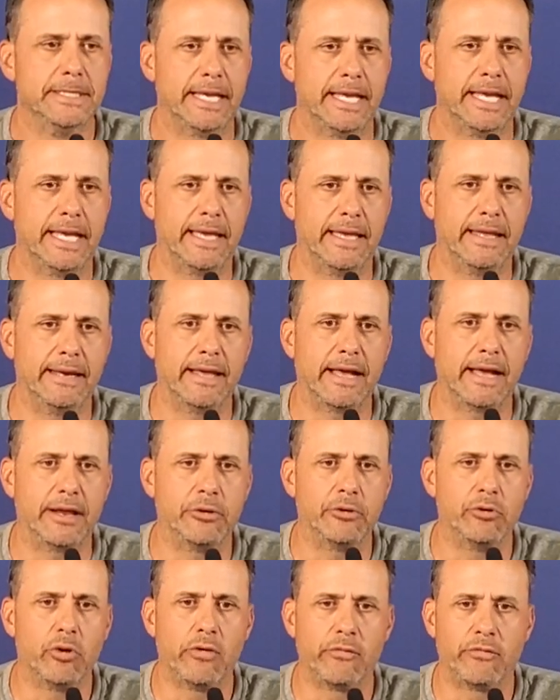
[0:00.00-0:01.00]
and I
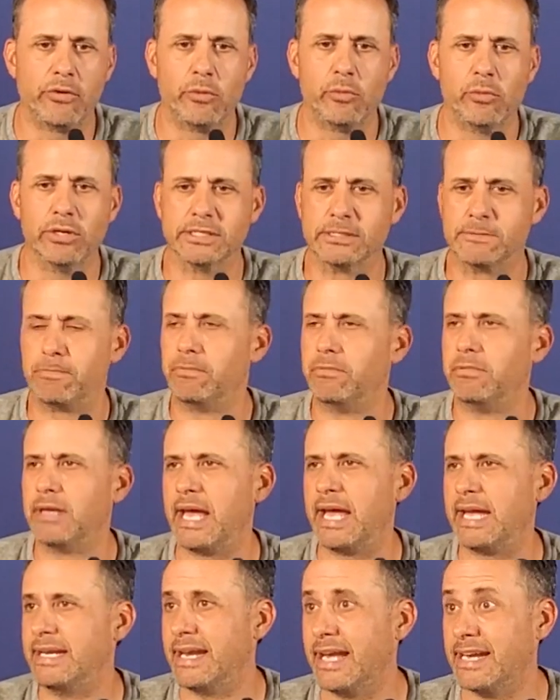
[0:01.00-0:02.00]
don't know if it was,
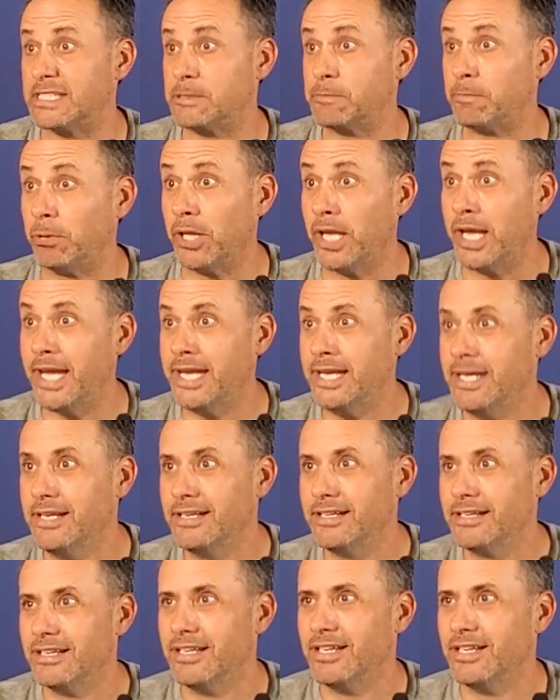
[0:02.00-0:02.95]
hey, next play,